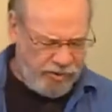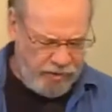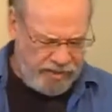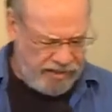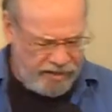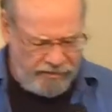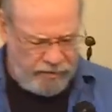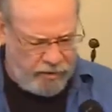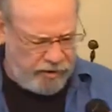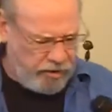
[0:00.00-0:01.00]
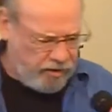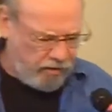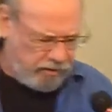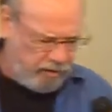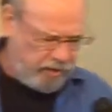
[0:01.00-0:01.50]
your ways, everywhere you
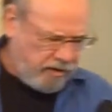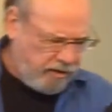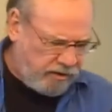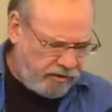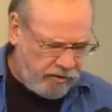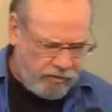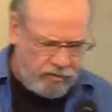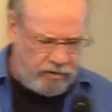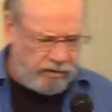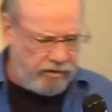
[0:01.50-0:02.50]
go, in all your